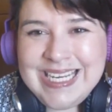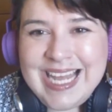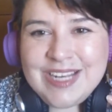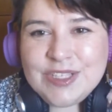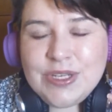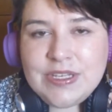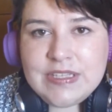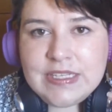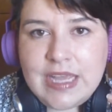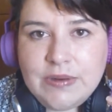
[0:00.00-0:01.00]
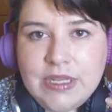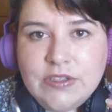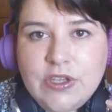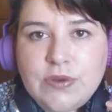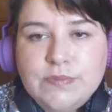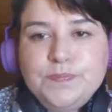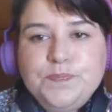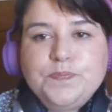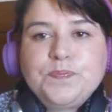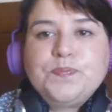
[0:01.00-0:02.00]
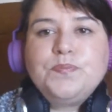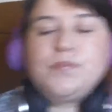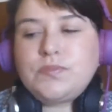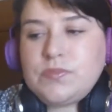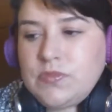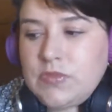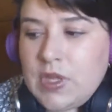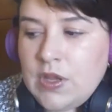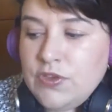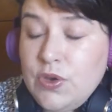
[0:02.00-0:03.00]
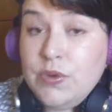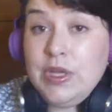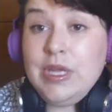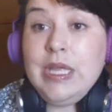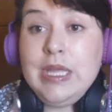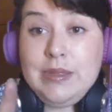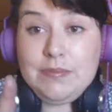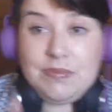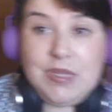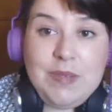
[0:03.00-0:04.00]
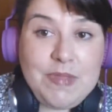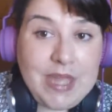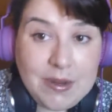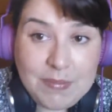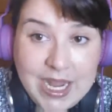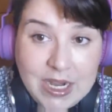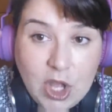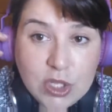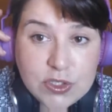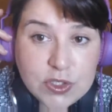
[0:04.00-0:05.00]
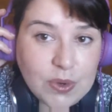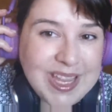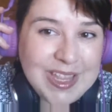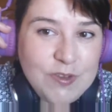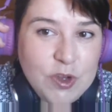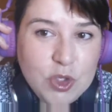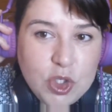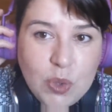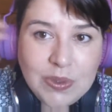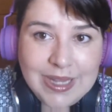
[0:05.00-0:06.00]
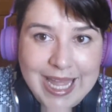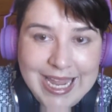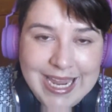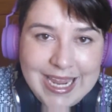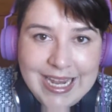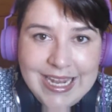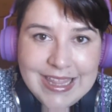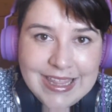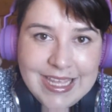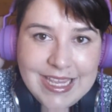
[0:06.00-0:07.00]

The distortion on that recording was really bad. So these were at least better than that, but not as good as the Sound Intone.